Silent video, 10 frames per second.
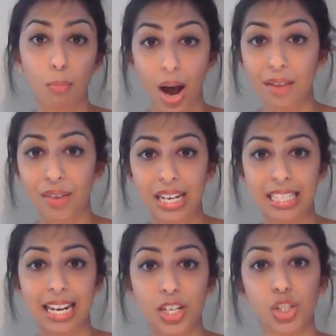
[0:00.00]
by
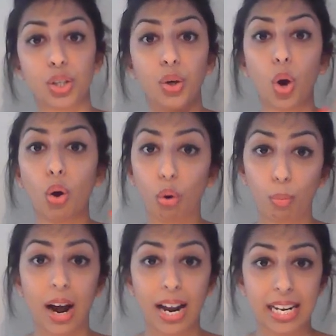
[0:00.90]
vaccination
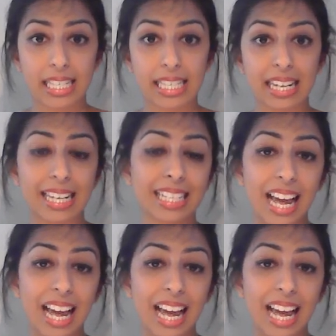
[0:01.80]
or by a disease.